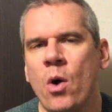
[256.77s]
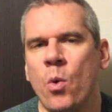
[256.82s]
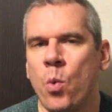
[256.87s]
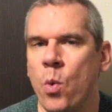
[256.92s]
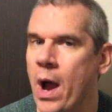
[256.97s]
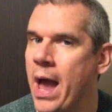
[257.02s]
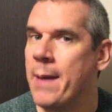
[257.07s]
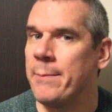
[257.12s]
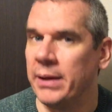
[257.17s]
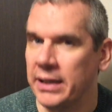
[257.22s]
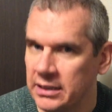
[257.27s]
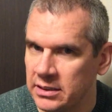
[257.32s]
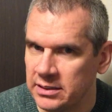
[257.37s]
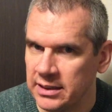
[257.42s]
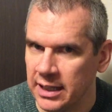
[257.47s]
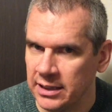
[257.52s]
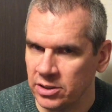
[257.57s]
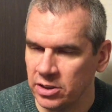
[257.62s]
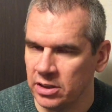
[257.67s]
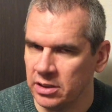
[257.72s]
web
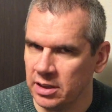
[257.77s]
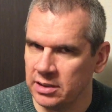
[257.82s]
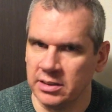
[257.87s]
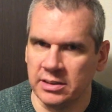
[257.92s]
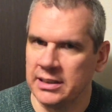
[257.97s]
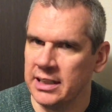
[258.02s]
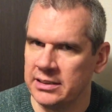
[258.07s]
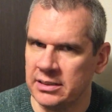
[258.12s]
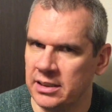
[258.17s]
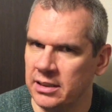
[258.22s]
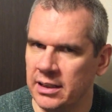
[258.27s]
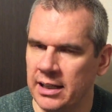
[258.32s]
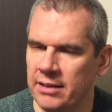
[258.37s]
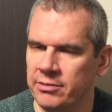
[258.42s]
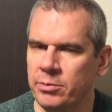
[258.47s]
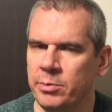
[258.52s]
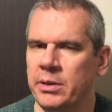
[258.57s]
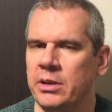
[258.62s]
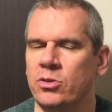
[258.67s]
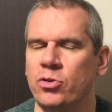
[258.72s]
extension doesn't necessarily
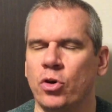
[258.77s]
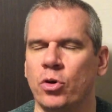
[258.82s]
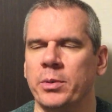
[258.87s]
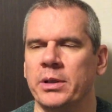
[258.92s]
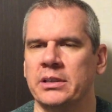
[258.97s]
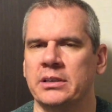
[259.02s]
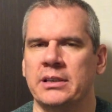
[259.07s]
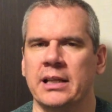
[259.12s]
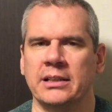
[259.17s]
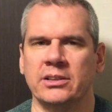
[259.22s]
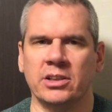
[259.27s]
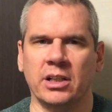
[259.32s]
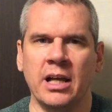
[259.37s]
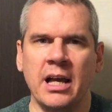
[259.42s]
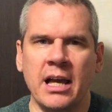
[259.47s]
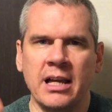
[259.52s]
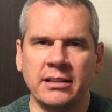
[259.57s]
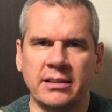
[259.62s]
have to be the Chrome extension.